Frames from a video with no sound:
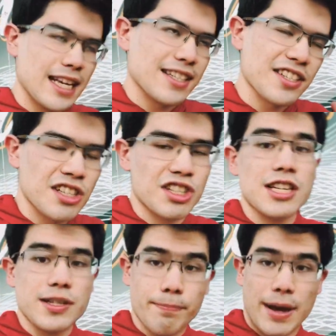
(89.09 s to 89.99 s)
Yes, it's a
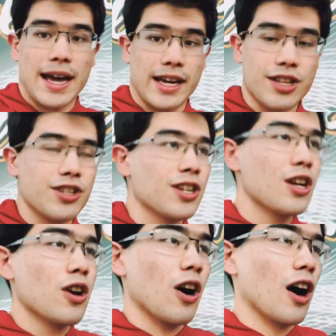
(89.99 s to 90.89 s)
season package
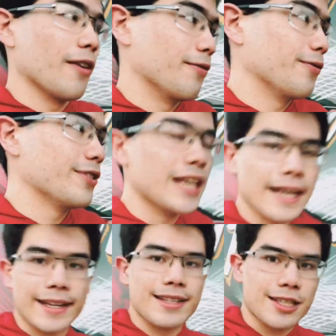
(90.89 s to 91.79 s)
of
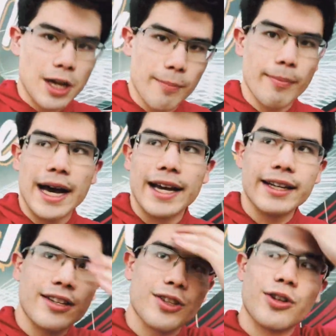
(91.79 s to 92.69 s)
tickets
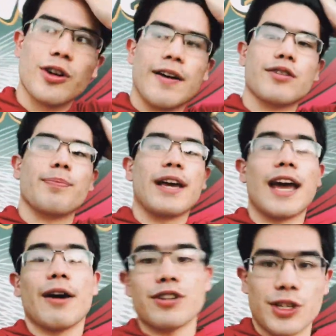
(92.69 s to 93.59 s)
combined, so you don't have to pay
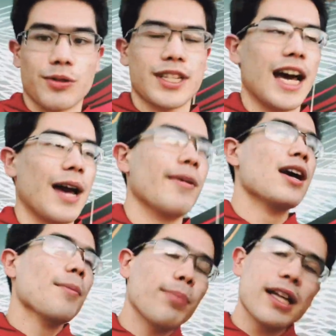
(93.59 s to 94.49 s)
every single time.
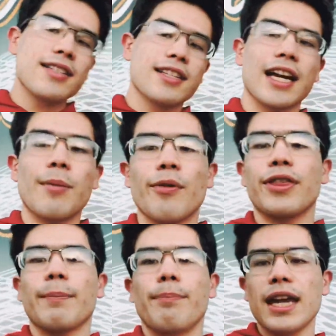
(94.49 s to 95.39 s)
Plus, it comes with
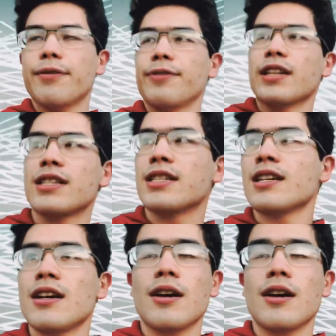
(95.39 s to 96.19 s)
the benefits.